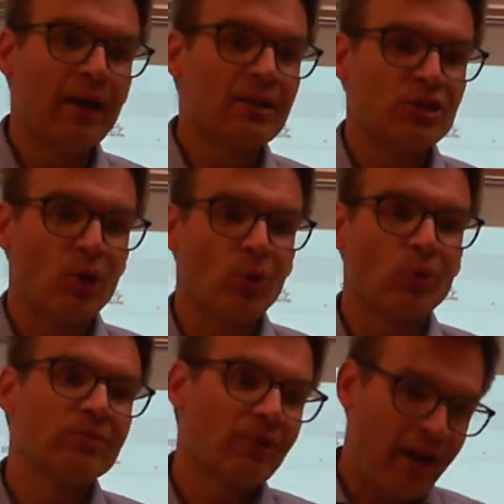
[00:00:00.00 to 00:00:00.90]

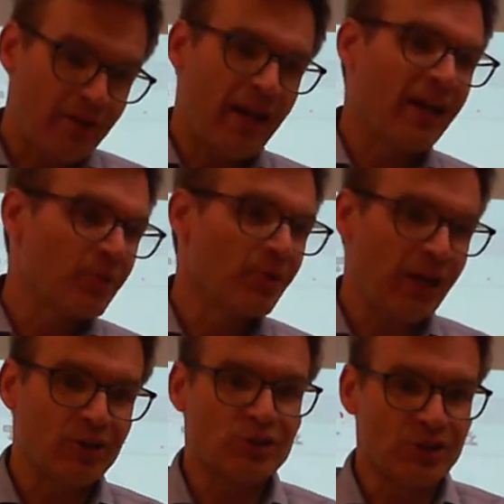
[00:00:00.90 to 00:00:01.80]
So I haven't had to put
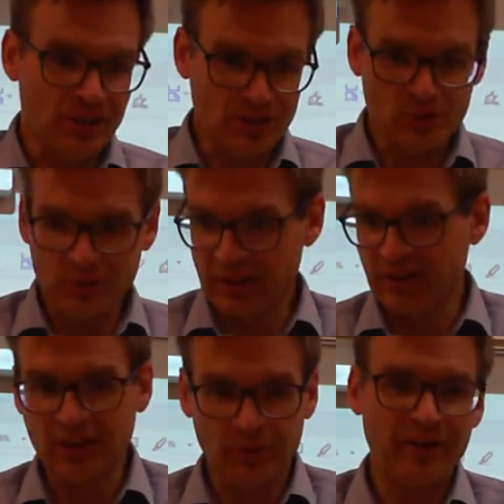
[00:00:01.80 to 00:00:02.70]
answer keys with
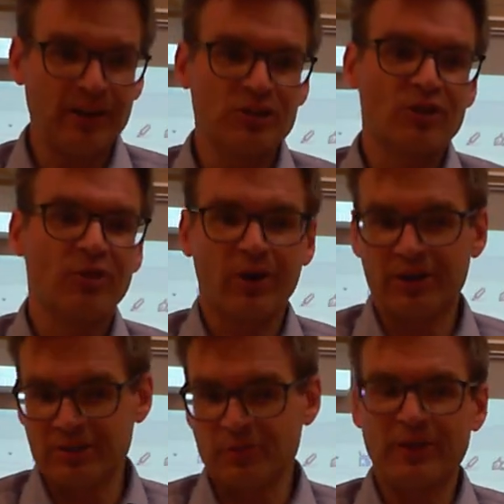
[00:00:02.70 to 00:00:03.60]
anything we've had so far
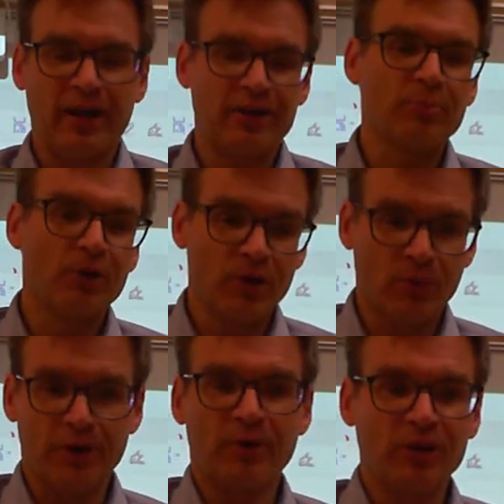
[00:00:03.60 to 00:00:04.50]
because it's been out of the book,
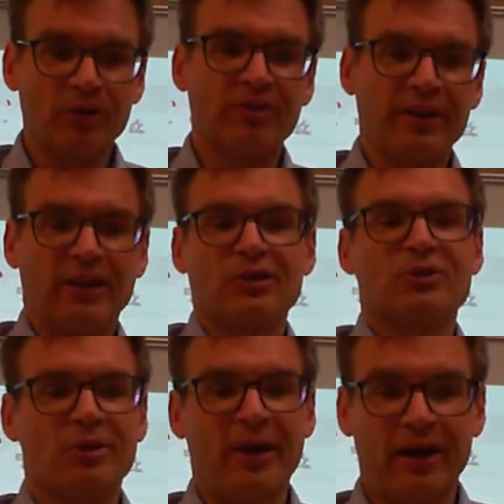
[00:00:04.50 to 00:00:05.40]
where you can find the answer
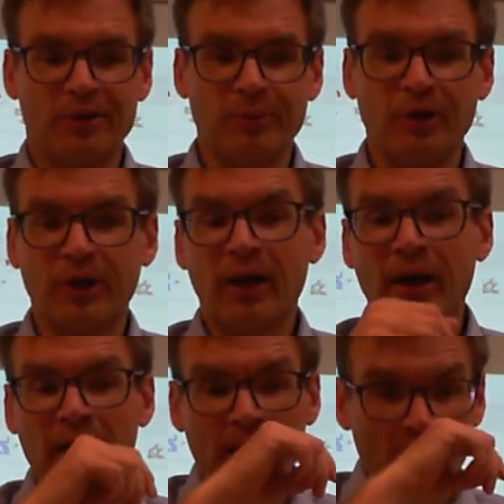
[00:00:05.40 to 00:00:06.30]
in the back of the book,
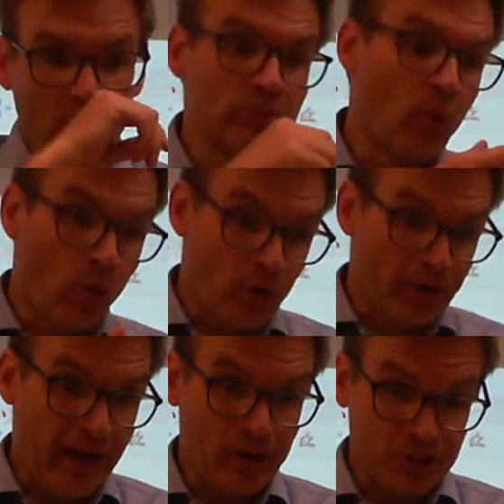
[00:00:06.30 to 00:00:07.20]
or
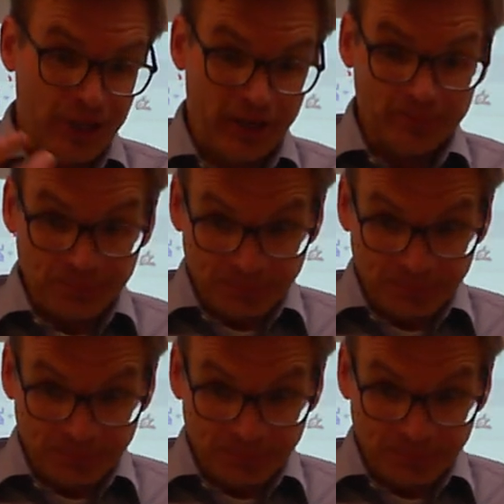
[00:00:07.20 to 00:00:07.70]
on Calc Chat.